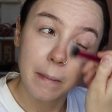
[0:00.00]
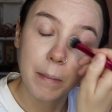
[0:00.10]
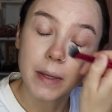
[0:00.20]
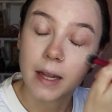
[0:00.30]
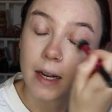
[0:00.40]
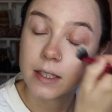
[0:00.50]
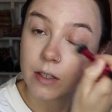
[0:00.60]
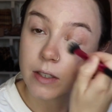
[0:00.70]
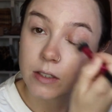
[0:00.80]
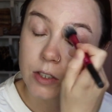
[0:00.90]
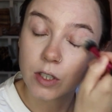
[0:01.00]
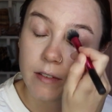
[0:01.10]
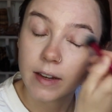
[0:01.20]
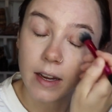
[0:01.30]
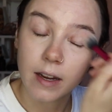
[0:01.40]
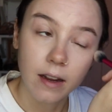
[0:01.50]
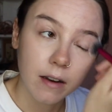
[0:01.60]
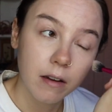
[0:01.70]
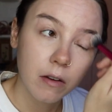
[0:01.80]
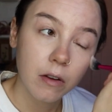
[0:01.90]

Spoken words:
But then I started serving and